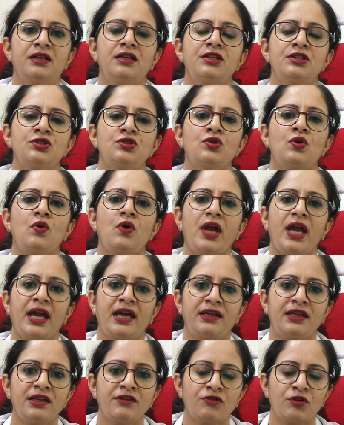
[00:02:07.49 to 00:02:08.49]
So
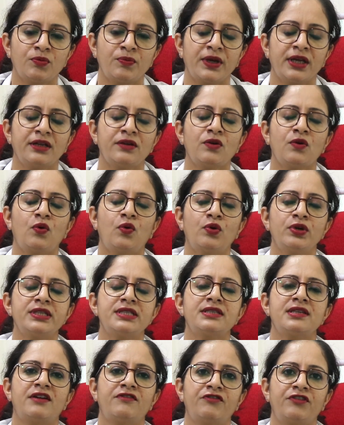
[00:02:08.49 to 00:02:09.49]
any woman who is
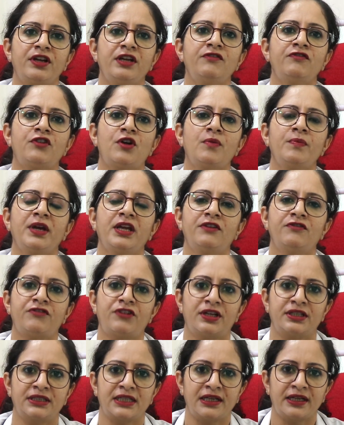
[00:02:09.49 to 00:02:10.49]
suffering from
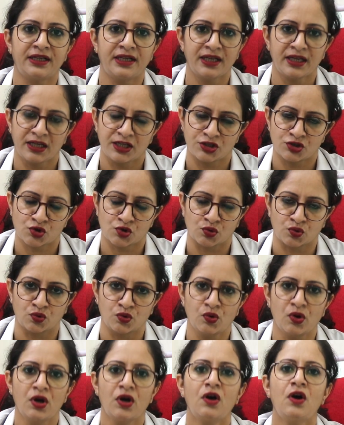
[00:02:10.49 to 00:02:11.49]
infertility issue
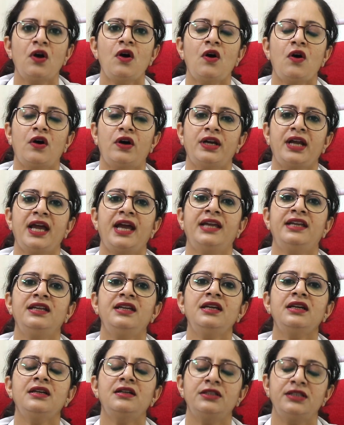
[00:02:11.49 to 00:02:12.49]
or
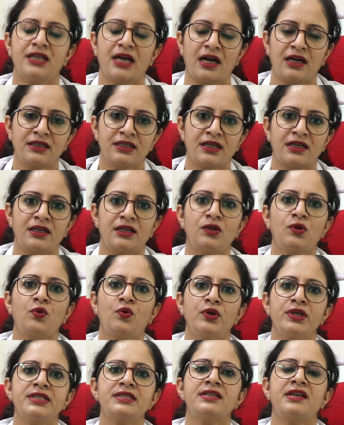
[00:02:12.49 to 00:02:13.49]
any young girl who
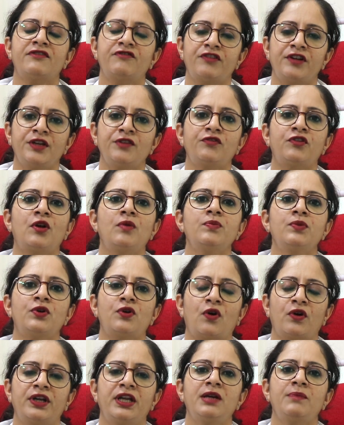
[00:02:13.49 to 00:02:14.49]
is suffering from
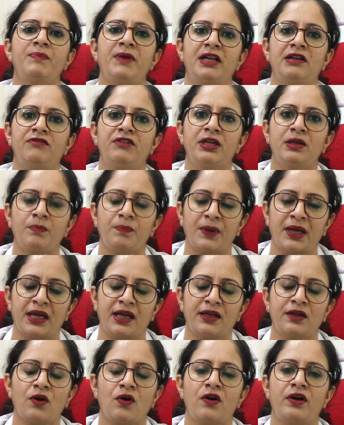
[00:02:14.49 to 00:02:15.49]
chronic pelvic
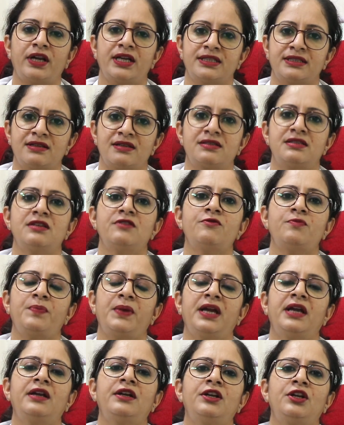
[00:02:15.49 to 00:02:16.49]
pain or excessive
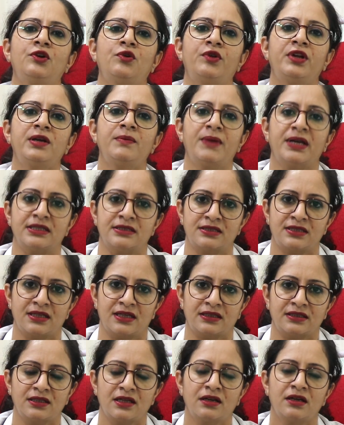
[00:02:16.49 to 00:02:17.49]
pain during menses